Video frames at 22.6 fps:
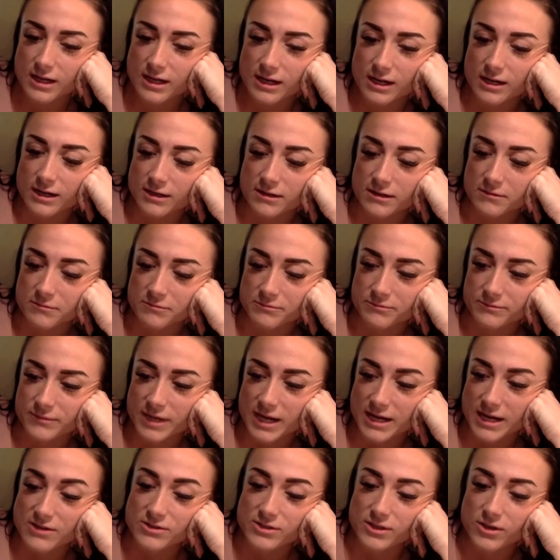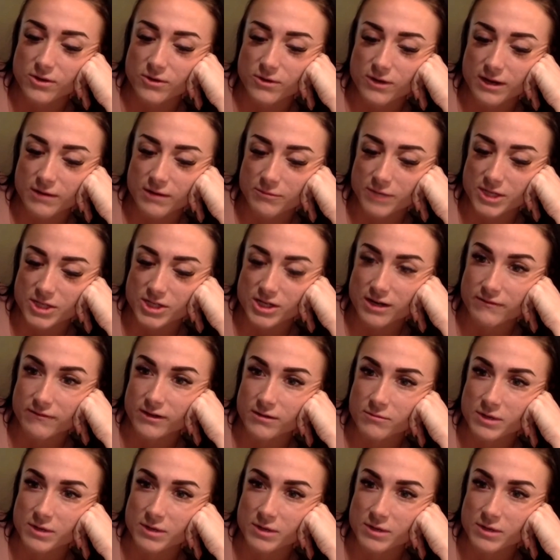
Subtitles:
I used to go much heavier,